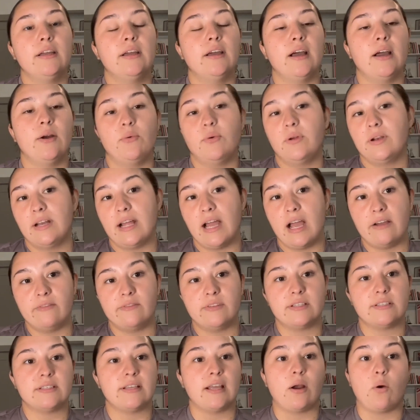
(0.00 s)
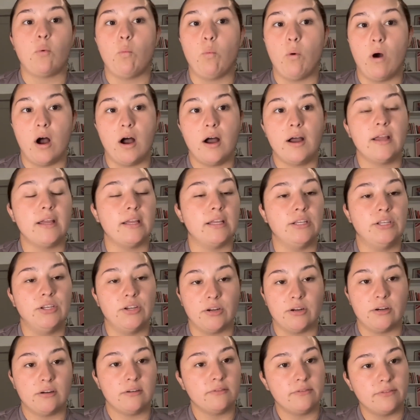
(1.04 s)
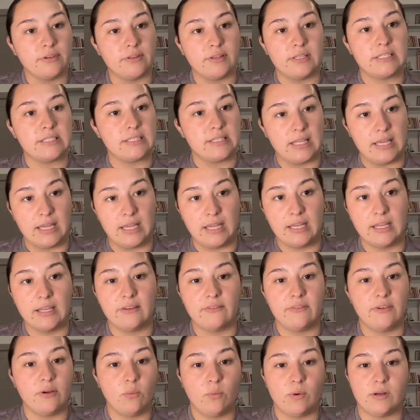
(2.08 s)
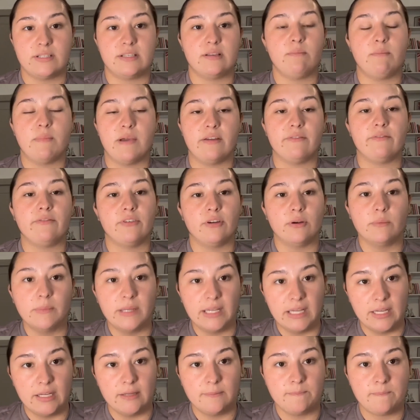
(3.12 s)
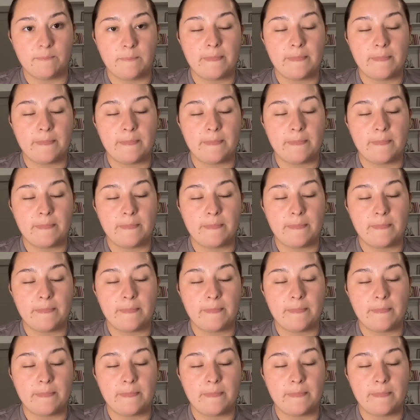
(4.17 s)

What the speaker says: I wouldn't have this like want and yearn for this thing if it wasn't meant for me.